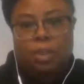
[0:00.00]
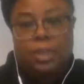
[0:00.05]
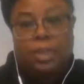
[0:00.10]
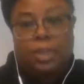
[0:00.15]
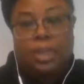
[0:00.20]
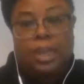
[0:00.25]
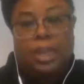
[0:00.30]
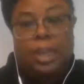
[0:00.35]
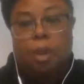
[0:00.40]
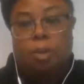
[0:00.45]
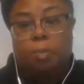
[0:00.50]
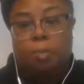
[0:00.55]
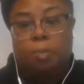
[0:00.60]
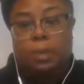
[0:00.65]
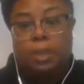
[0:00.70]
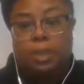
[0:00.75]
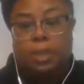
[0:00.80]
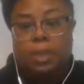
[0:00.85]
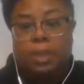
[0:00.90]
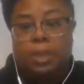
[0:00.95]
Yelp,
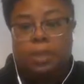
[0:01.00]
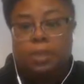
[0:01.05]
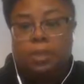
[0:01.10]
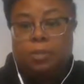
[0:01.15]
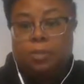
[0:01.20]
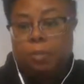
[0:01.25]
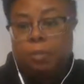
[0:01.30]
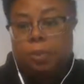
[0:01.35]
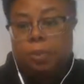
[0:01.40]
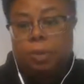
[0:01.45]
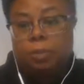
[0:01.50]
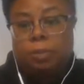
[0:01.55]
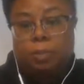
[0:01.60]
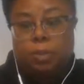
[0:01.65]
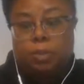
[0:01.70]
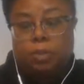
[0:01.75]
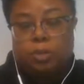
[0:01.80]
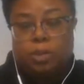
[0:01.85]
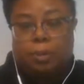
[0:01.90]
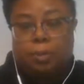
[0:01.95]
where
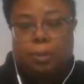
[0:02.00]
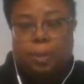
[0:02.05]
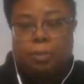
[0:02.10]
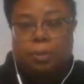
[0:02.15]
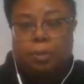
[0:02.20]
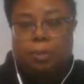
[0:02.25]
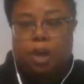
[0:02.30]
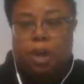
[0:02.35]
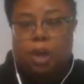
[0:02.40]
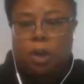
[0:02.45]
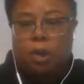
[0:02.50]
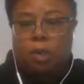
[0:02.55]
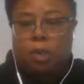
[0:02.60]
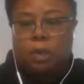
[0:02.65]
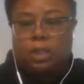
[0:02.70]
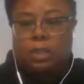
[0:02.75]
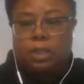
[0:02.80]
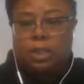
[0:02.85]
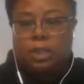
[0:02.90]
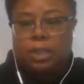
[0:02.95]
usually people go
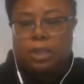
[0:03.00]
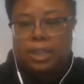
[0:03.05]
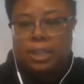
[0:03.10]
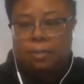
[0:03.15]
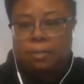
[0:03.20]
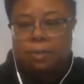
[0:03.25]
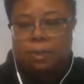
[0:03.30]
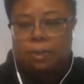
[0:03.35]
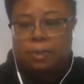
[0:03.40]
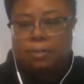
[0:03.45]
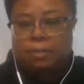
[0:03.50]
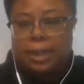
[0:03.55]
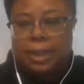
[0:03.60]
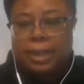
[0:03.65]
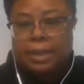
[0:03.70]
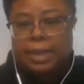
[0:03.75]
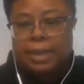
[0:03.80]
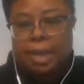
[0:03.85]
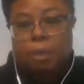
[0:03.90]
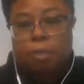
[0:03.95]
and get and
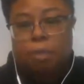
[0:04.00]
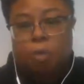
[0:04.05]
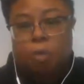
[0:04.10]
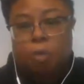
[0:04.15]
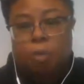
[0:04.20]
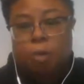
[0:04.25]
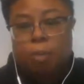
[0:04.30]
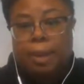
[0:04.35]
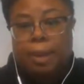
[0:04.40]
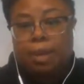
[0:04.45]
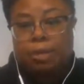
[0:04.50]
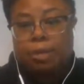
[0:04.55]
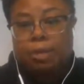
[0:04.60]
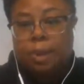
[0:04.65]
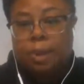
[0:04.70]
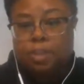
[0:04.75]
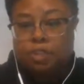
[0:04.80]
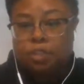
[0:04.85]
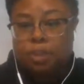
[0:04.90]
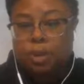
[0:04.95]
find out more about a
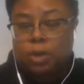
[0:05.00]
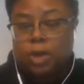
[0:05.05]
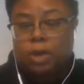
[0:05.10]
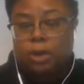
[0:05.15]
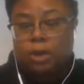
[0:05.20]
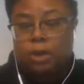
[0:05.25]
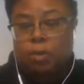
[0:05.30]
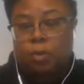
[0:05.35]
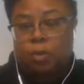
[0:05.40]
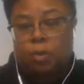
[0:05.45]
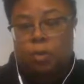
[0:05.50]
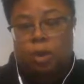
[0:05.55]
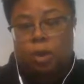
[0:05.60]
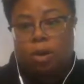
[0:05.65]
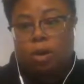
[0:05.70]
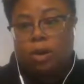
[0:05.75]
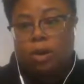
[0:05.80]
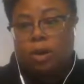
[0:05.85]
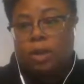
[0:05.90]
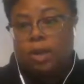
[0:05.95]
restaurant
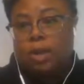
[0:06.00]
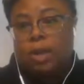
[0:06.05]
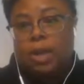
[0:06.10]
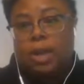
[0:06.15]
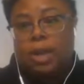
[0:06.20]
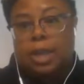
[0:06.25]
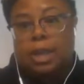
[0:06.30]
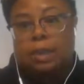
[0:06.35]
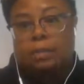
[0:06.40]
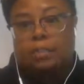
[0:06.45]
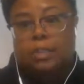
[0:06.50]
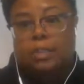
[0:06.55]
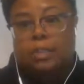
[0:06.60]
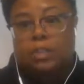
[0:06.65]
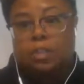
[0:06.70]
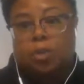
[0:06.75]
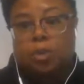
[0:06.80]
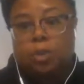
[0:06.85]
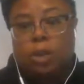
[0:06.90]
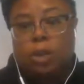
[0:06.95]
or
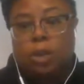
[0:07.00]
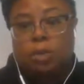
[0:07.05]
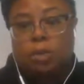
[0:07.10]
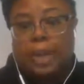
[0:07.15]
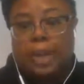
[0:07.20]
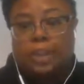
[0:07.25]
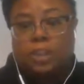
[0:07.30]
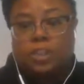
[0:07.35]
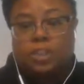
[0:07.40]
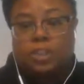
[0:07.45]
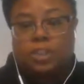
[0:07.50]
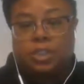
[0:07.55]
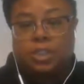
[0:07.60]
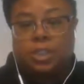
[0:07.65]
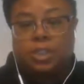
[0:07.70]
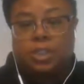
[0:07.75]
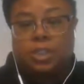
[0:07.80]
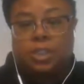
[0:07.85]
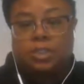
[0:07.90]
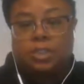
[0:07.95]
physical
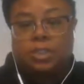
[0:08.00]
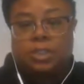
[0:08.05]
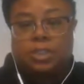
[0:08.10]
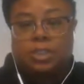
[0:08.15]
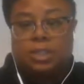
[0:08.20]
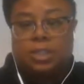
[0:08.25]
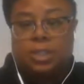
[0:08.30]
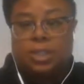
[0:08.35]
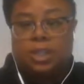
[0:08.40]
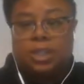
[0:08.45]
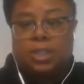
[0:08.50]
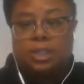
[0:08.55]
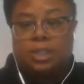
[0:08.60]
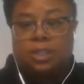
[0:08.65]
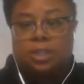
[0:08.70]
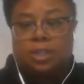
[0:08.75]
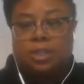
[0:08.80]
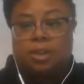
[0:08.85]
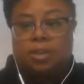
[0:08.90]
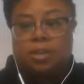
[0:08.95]
location to see,
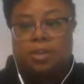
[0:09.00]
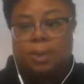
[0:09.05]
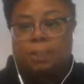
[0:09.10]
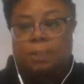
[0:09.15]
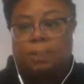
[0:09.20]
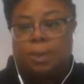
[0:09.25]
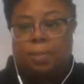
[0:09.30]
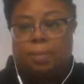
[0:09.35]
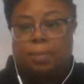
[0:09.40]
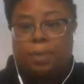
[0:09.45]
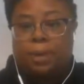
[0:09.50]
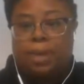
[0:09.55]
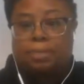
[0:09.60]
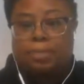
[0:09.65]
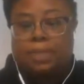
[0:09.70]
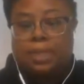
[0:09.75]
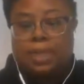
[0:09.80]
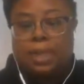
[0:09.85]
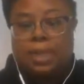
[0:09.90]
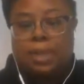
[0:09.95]
what people have
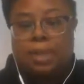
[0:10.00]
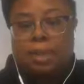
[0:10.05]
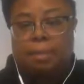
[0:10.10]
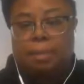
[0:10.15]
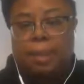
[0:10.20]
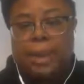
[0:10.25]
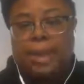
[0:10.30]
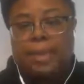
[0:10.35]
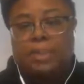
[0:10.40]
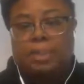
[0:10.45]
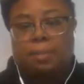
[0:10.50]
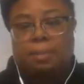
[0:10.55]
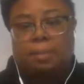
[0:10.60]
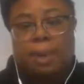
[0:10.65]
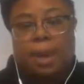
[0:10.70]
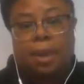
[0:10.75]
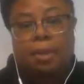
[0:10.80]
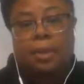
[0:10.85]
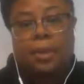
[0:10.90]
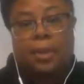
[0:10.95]
said in the past
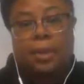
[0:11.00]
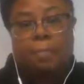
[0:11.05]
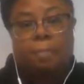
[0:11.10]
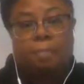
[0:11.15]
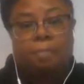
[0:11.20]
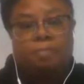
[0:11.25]
about it.